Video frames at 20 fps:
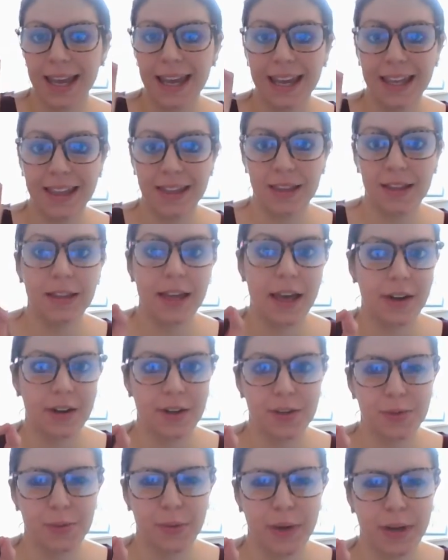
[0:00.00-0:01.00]
in the
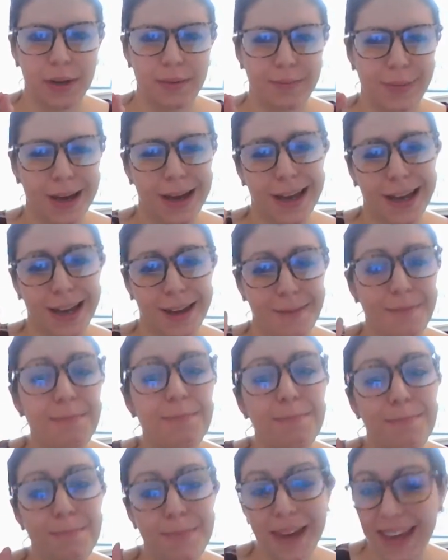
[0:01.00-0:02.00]
letters written by
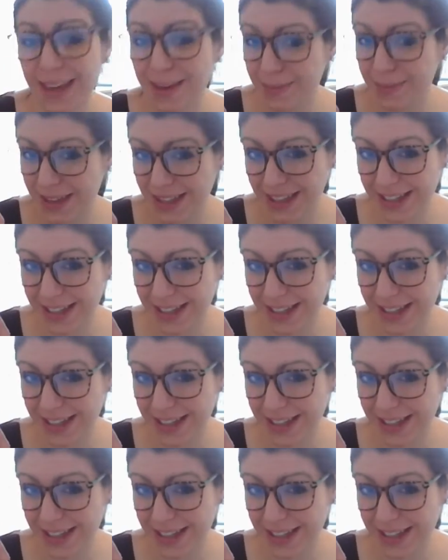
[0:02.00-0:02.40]
maybe